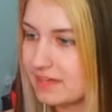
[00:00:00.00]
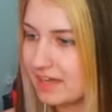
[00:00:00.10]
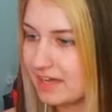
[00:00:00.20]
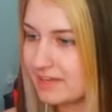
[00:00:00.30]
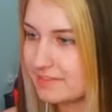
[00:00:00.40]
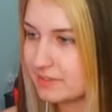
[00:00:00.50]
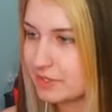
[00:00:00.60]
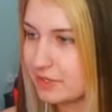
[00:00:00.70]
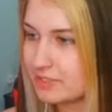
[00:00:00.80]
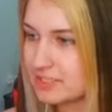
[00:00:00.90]
I think the
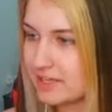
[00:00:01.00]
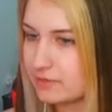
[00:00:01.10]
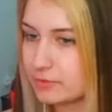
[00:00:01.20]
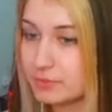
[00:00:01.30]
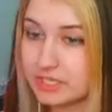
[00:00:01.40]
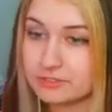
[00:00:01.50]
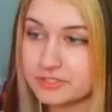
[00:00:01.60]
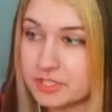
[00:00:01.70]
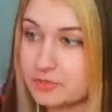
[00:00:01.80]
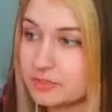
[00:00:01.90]
art style of Wind Waker is
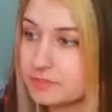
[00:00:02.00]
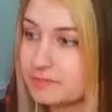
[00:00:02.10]
cute.